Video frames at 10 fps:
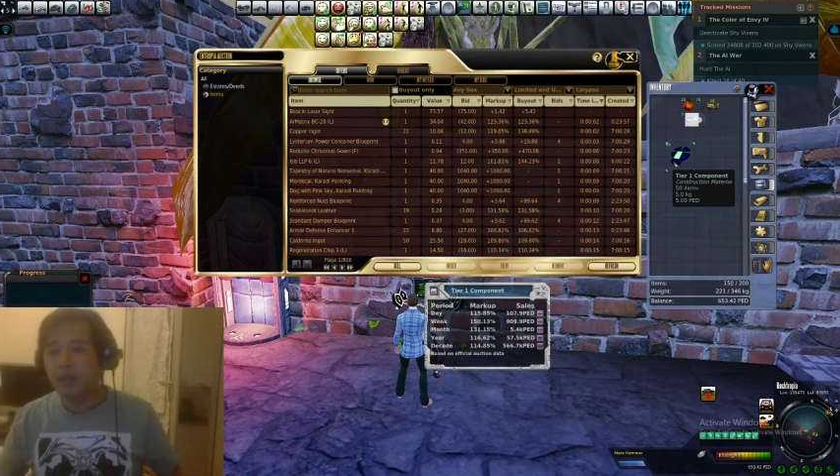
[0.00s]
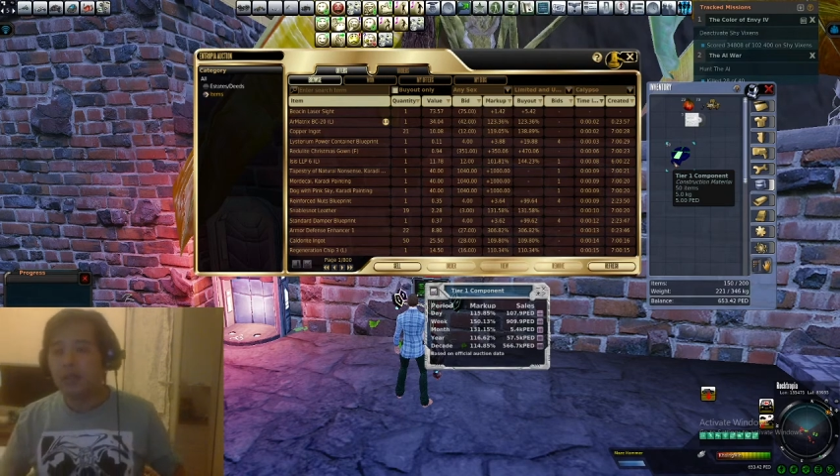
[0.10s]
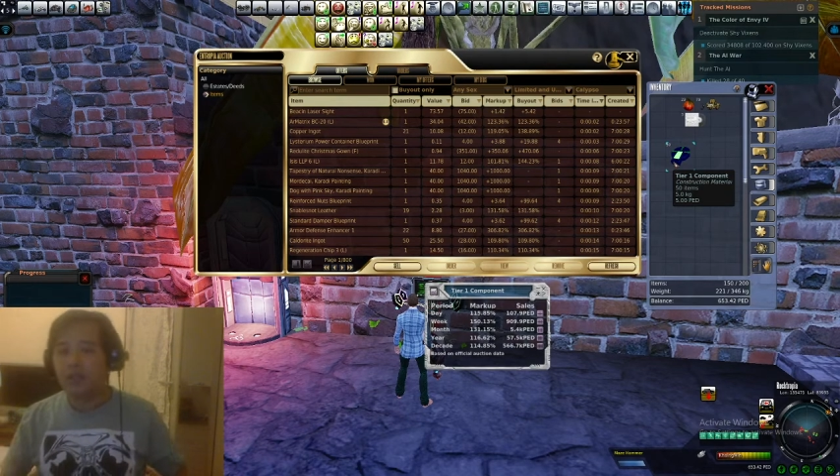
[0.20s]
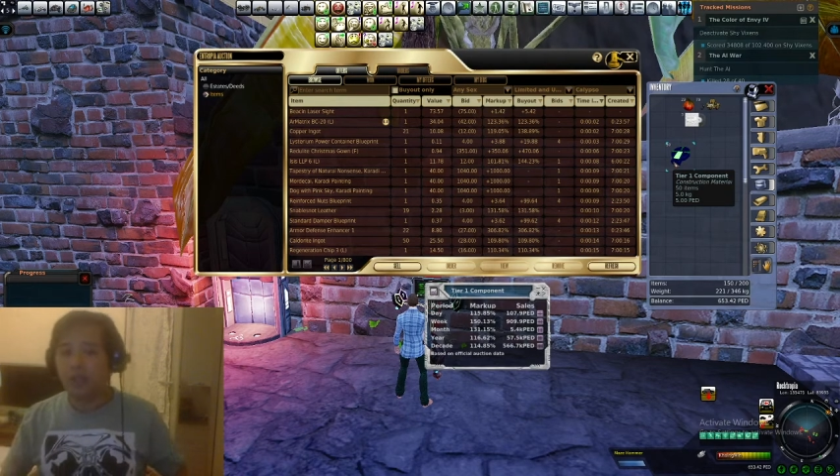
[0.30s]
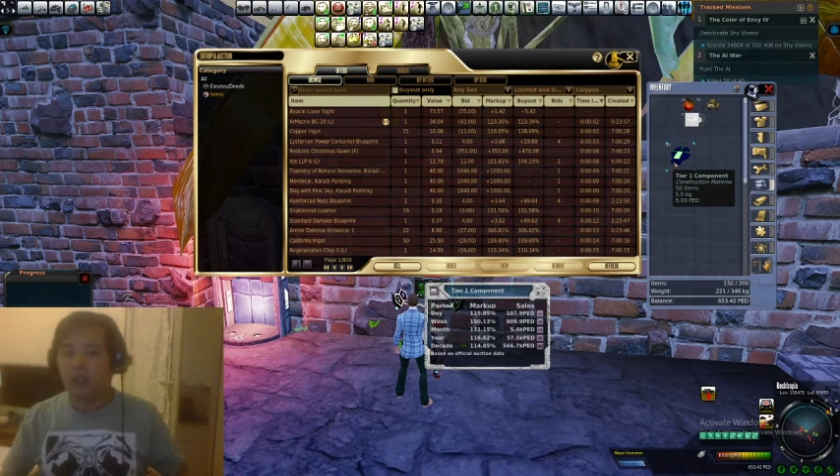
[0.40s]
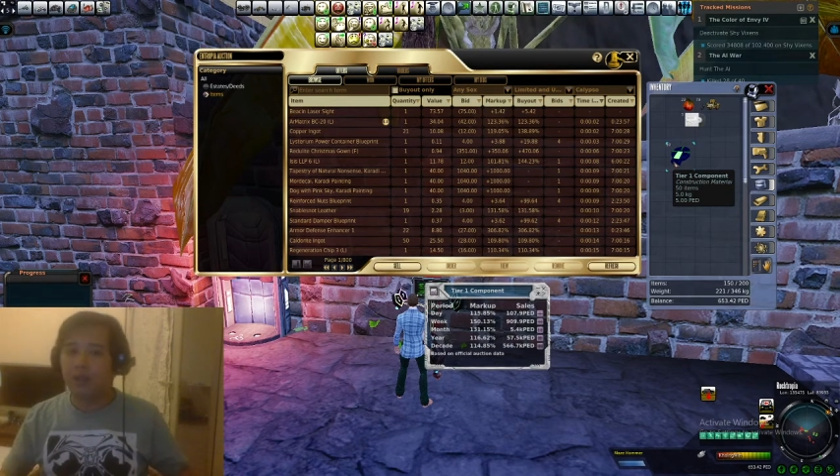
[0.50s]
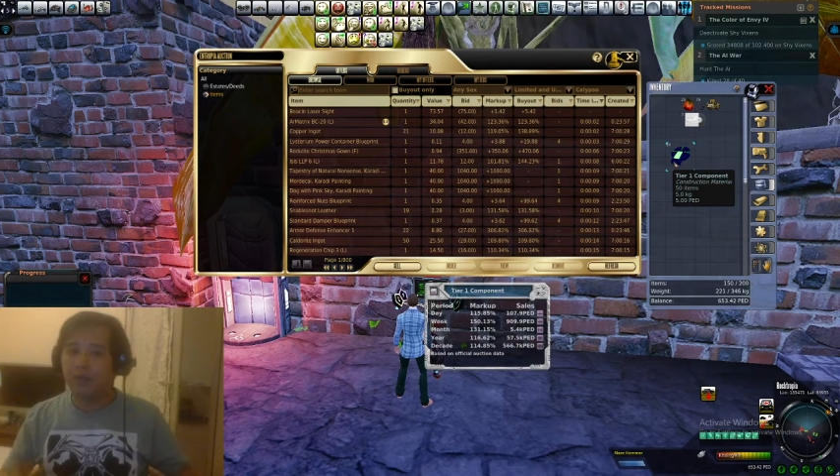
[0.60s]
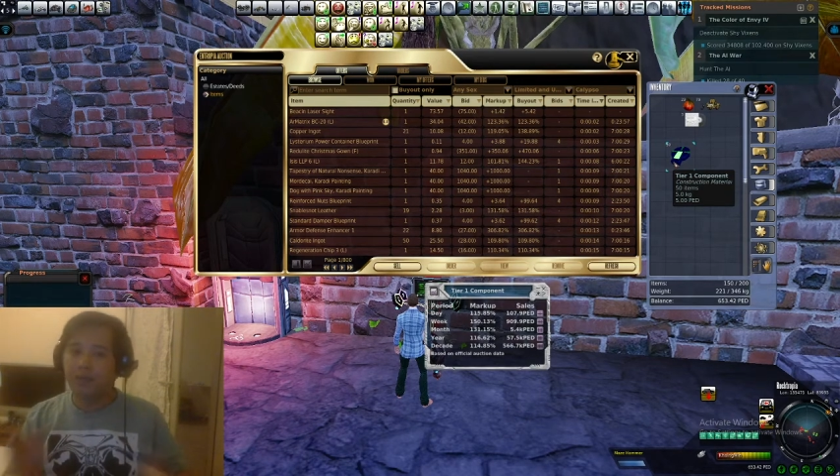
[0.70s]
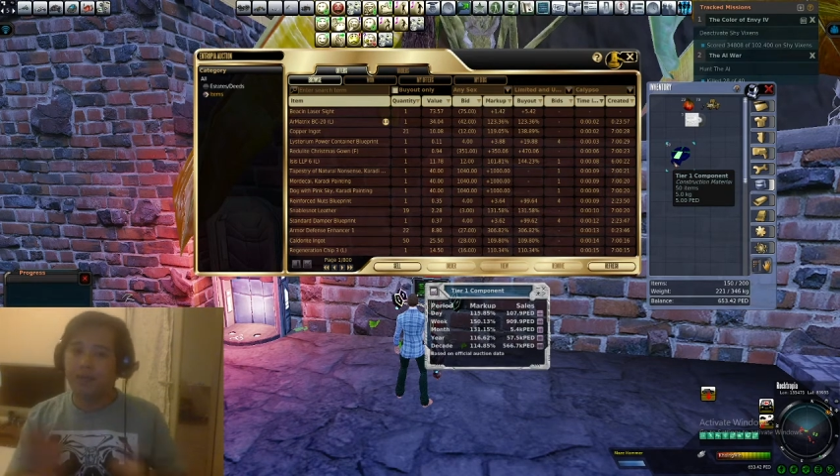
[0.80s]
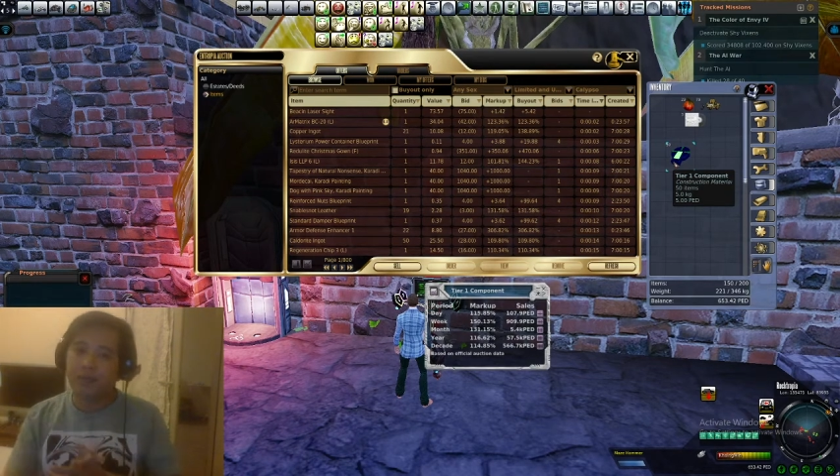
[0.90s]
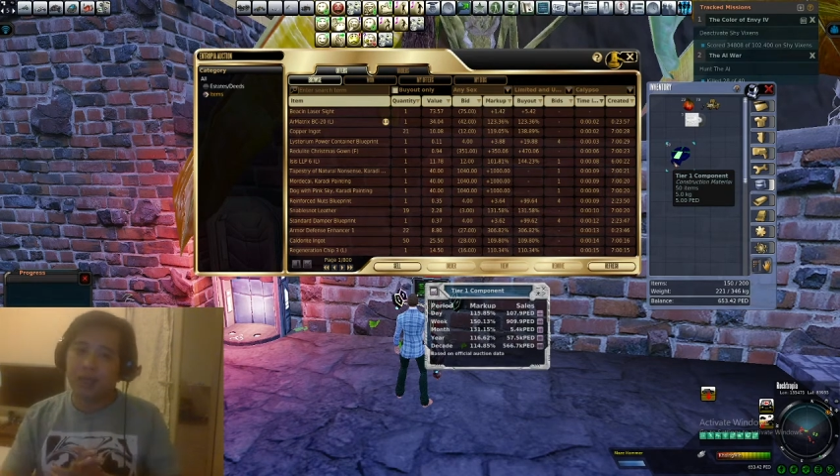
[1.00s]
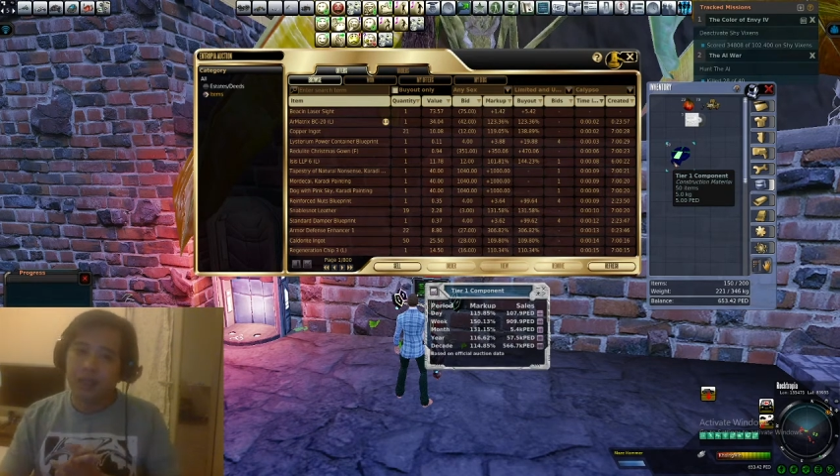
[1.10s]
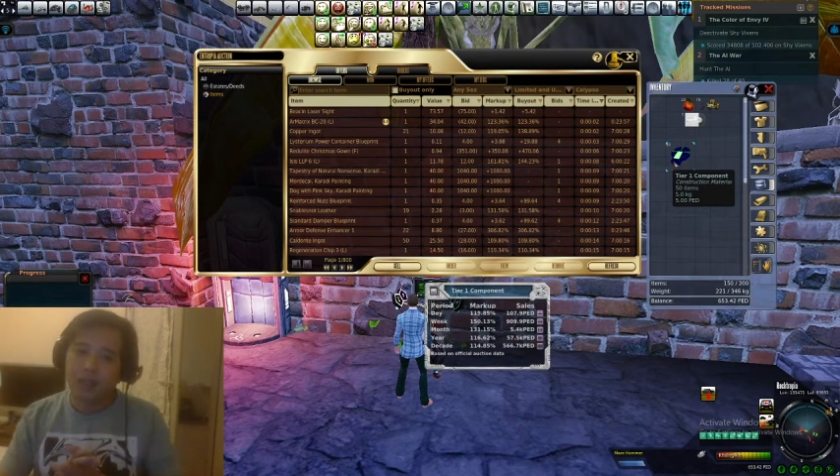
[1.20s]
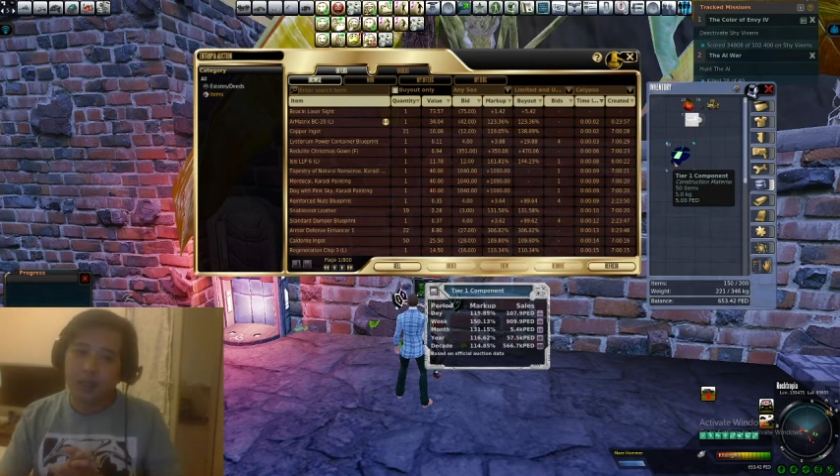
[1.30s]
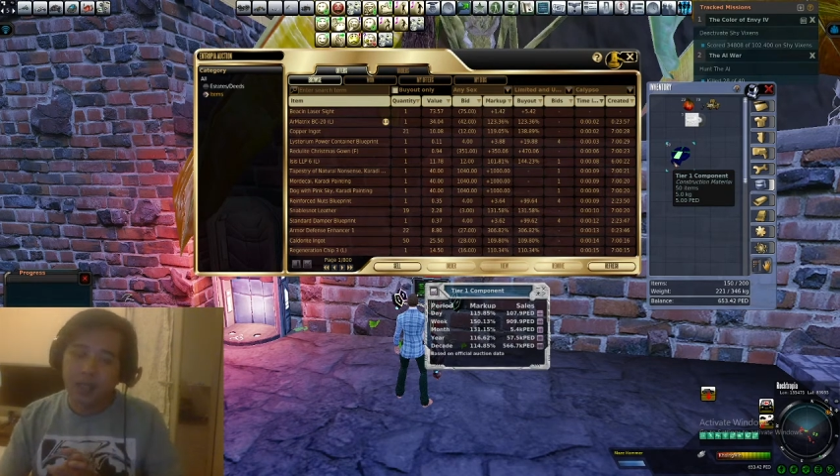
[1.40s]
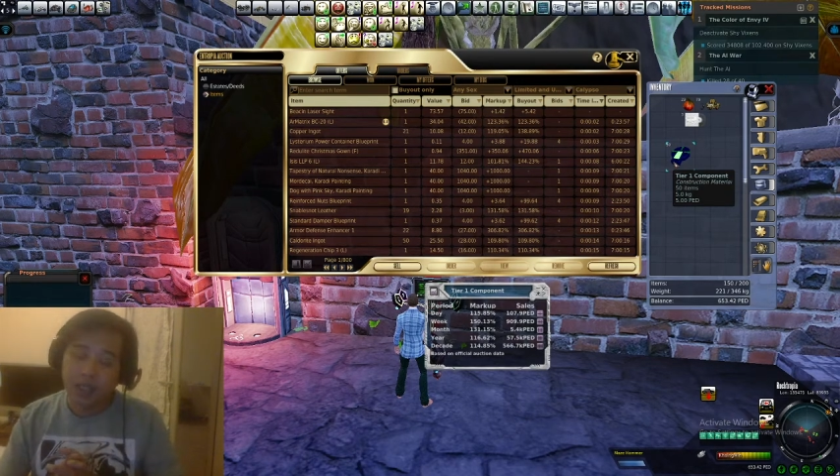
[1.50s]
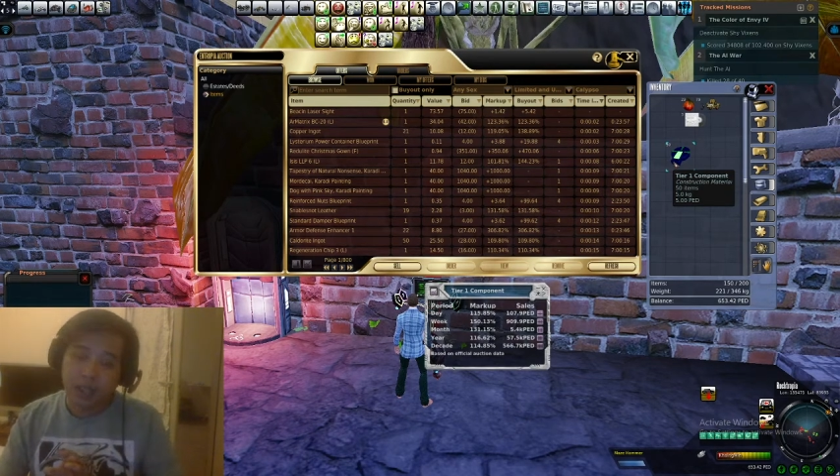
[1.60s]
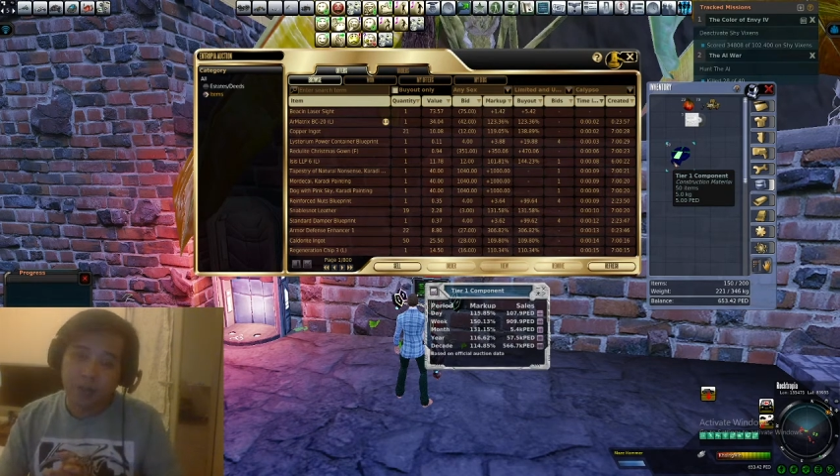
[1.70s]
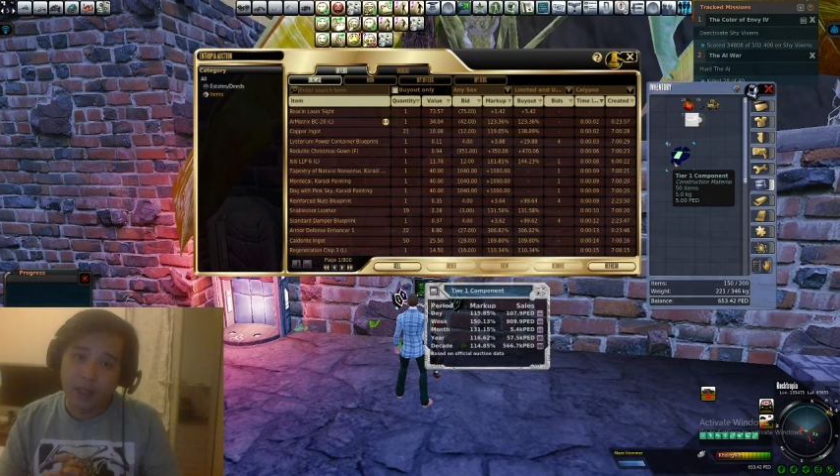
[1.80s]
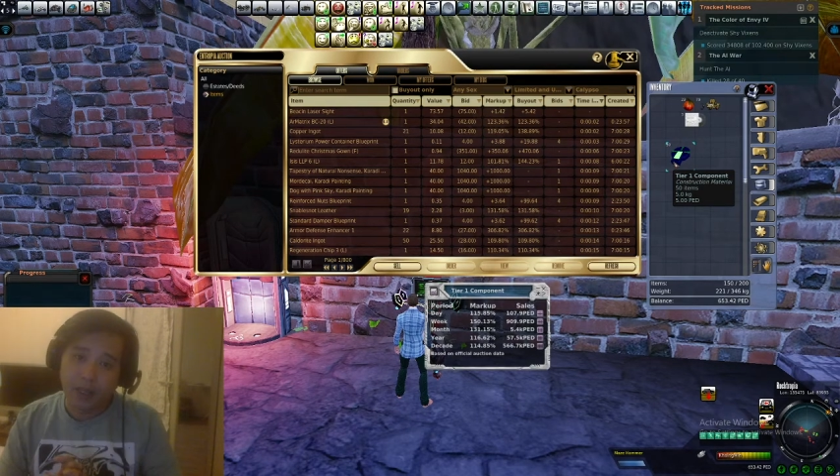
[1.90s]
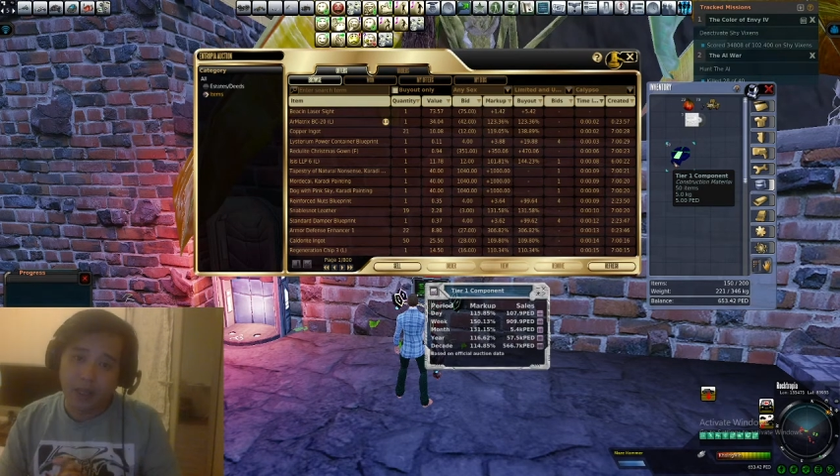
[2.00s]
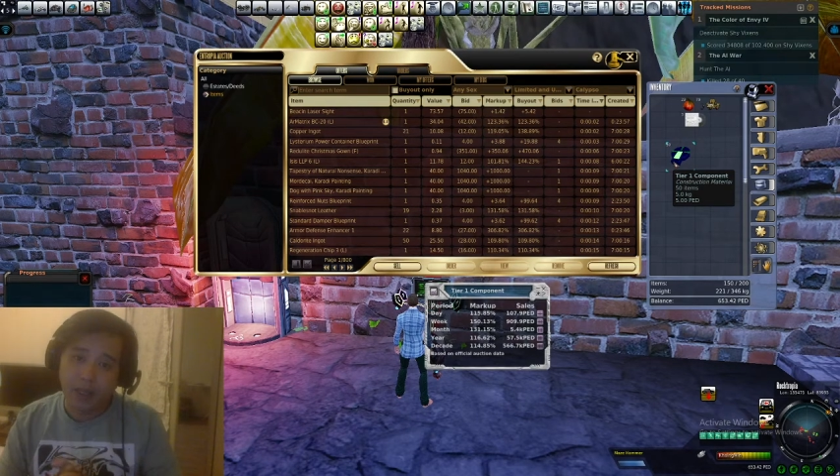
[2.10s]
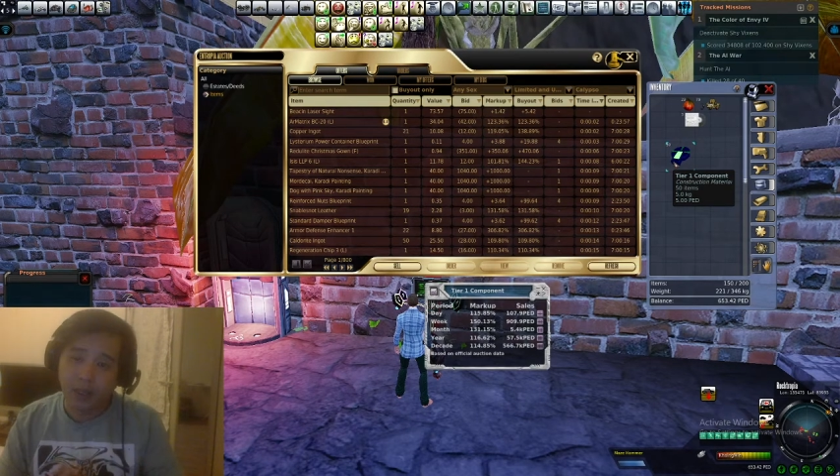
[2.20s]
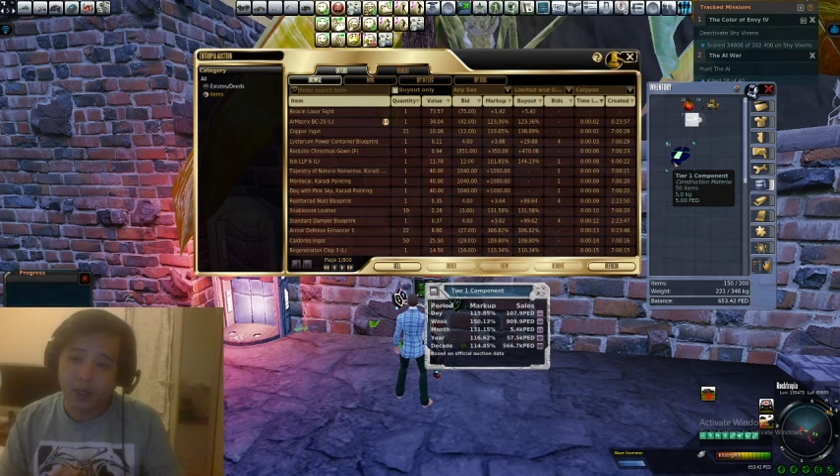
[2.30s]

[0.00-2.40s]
So that's my